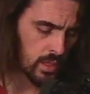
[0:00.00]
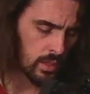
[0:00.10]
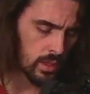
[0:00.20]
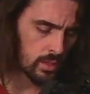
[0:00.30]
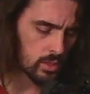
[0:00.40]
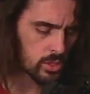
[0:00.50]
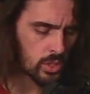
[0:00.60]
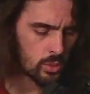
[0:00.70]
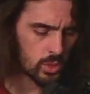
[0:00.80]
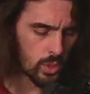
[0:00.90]
There's no
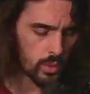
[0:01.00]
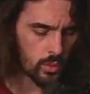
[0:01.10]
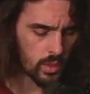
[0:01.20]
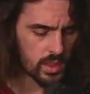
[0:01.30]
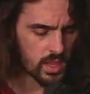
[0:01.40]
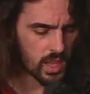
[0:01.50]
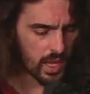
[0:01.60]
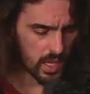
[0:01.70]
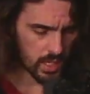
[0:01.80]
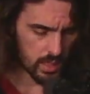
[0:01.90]
knowing what
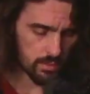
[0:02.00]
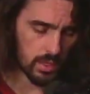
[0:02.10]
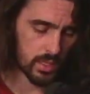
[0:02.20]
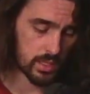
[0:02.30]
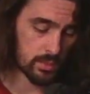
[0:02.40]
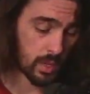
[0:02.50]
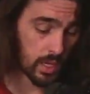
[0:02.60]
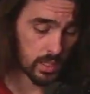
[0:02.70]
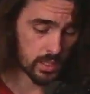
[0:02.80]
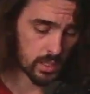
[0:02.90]
they may
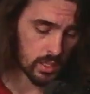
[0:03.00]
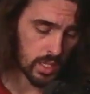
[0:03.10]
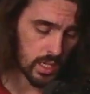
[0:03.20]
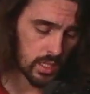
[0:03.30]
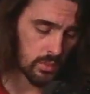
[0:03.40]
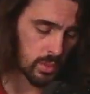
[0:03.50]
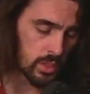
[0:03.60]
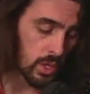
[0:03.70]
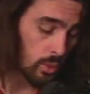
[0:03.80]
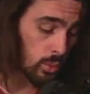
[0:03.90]
expect, said the lady, but
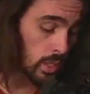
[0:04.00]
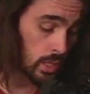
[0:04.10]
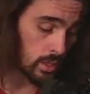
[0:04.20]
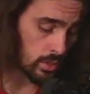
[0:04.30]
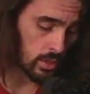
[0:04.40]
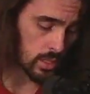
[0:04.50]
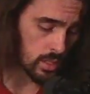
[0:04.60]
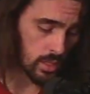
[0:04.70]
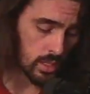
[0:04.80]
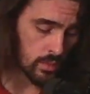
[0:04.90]
we are not to
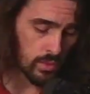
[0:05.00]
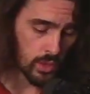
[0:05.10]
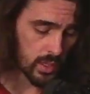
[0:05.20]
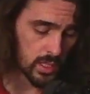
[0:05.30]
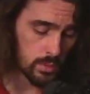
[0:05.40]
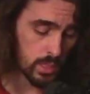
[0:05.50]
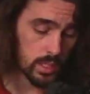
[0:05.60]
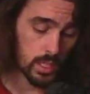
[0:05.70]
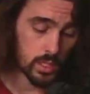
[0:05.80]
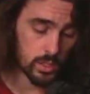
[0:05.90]
think of their
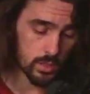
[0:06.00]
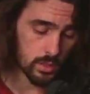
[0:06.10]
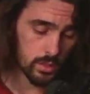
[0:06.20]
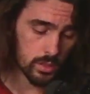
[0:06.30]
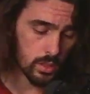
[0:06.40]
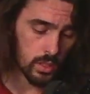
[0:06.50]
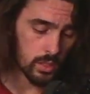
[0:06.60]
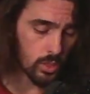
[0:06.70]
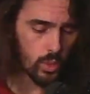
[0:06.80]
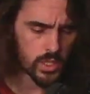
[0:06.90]
expectations. The
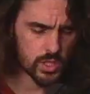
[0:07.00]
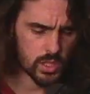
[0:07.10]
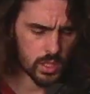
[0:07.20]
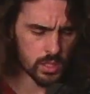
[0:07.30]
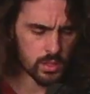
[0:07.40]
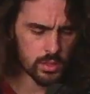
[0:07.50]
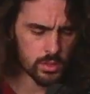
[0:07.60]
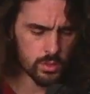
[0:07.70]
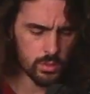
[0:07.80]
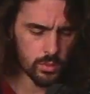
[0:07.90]
question is,
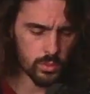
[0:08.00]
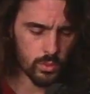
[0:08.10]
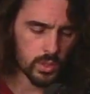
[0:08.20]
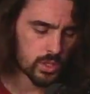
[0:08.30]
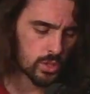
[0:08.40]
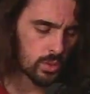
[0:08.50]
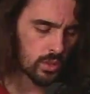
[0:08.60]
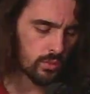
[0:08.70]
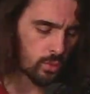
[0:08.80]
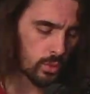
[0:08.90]
what you can
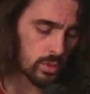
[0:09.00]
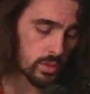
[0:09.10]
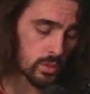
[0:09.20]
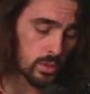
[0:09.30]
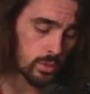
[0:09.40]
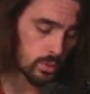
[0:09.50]
afford to do.